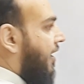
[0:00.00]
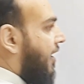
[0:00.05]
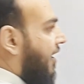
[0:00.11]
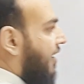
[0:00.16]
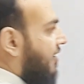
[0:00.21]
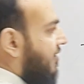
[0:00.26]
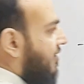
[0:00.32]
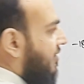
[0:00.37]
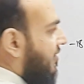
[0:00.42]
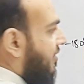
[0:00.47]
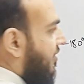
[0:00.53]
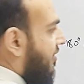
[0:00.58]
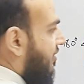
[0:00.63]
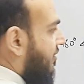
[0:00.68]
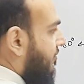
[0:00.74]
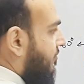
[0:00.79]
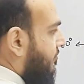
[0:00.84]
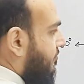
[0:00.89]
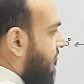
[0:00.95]
and
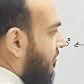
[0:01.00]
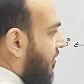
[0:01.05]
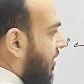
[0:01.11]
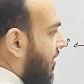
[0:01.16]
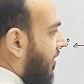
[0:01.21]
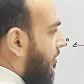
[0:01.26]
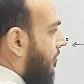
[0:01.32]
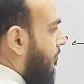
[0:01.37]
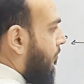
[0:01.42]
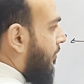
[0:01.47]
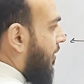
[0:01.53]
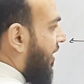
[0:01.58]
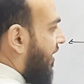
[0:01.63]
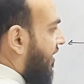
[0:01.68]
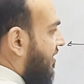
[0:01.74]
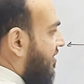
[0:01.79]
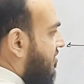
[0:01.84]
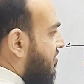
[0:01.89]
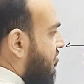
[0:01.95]
here
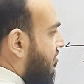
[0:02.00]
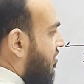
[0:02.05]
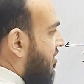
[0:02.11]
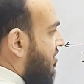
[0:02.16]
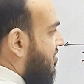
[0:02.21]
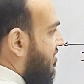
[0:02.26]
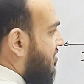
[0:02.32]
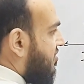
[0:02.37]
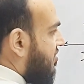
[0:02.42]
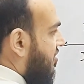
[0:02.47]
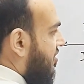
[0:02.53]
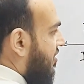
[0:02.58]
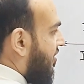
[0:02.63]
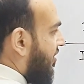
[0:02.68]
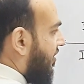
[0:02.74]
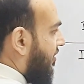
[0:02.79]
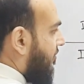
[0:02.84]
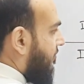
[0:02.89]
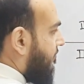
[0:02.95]
minus 360
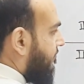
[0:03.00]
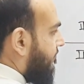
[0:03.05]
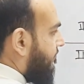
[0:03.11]
degree.